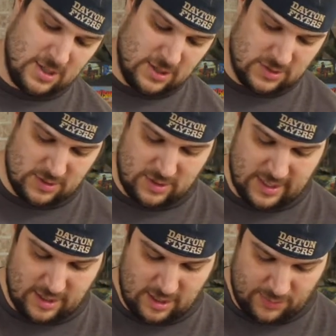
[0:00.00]
So you
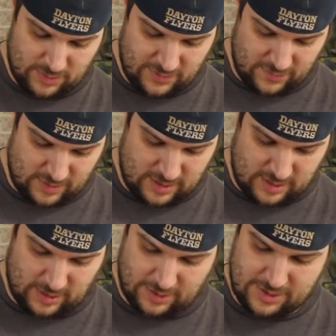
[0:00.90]
got a couple different
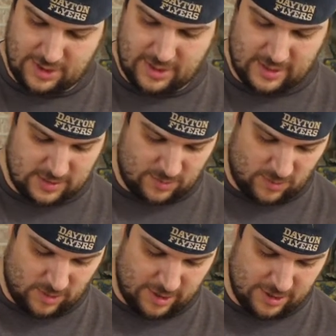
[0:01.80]
colors. So you got some
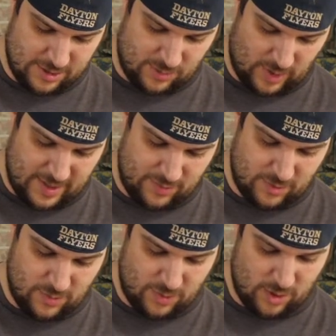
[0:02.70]
orange, light
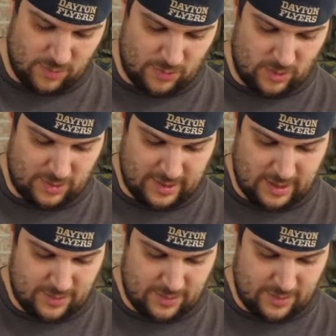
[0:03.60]
blue, purple, and like a